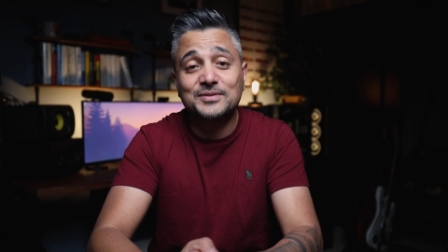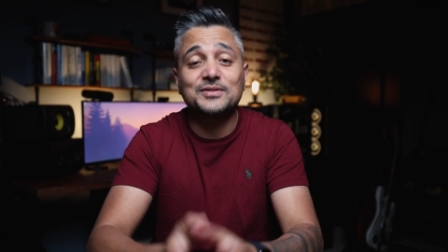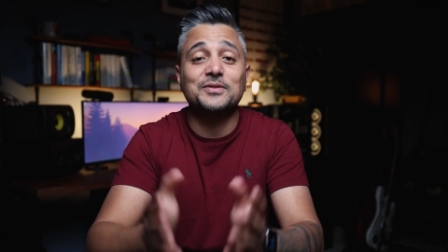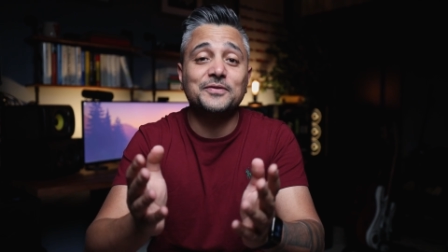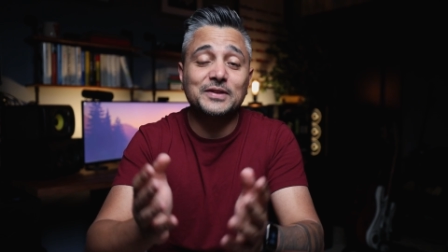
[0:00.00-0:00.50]

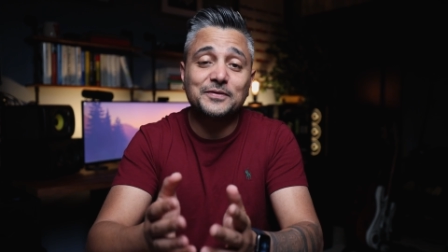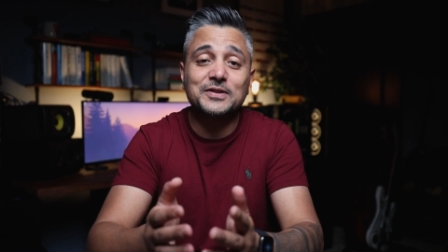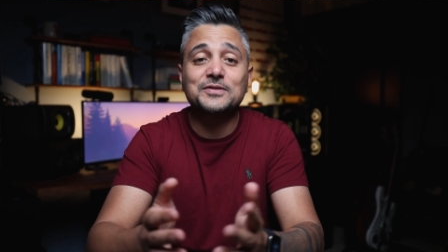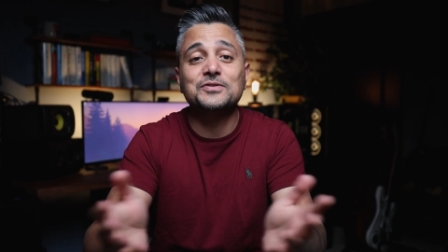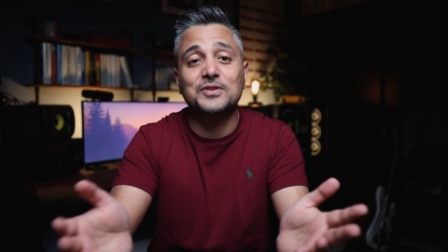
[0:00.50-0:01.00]
so feel
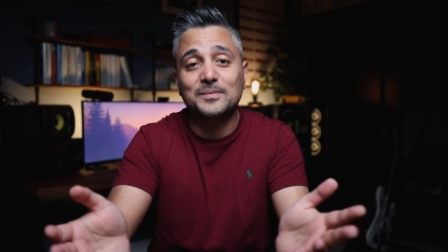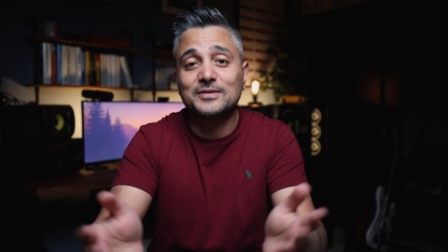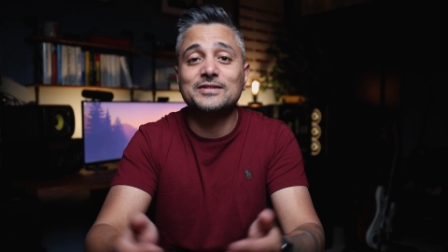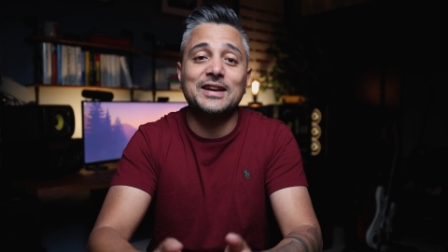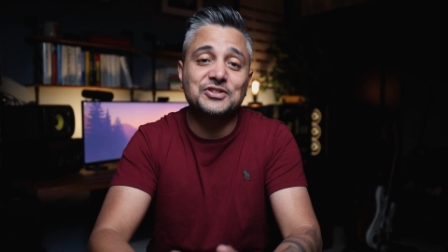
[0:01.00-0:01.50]
free to jump
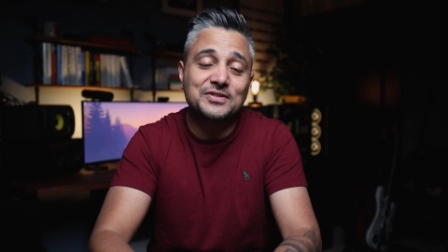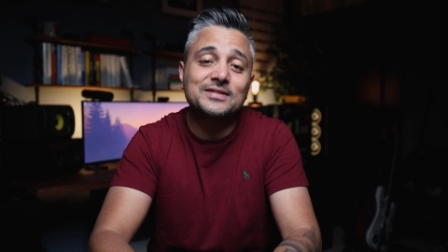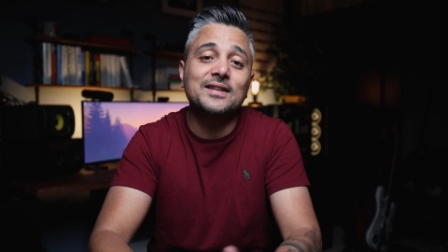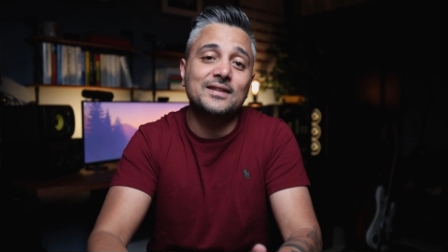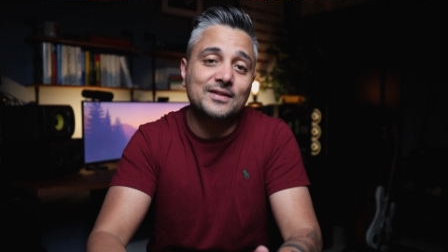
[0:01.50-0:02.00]
to
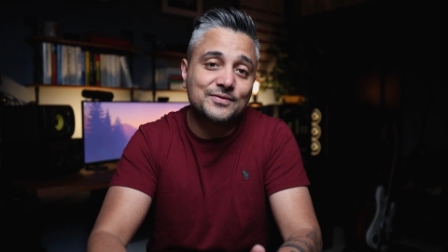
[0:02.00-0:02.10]
sections that